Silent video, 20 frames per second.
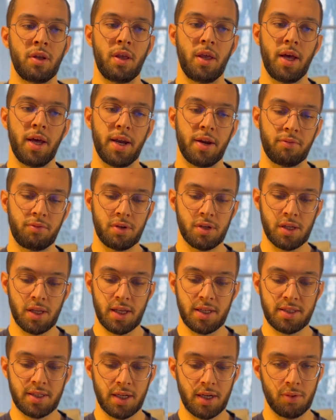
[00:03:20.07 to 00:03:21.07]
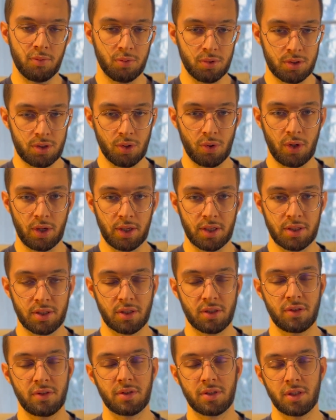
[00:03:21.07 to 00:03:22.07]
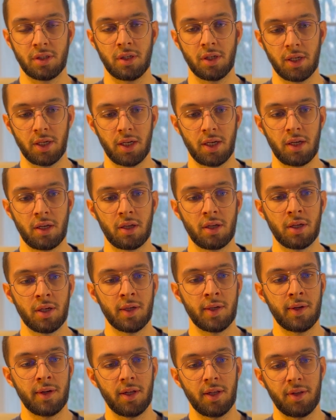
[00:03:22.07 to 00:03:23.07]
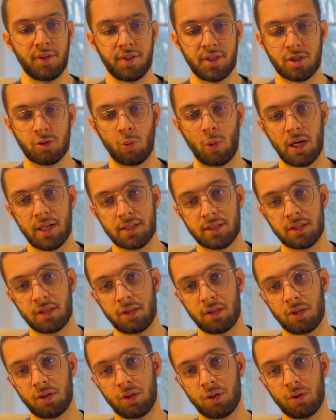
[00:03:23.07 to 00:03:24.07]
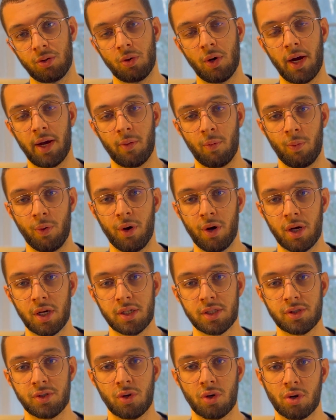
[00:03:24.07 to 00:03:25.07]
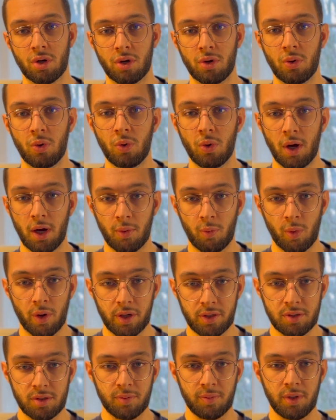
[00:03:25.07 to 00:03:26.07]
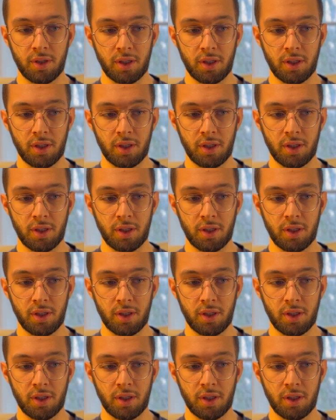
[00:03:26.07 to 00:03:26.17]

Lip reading: And I realized that I was doing this constantly. This wasn't who I was nor who I wanted to be.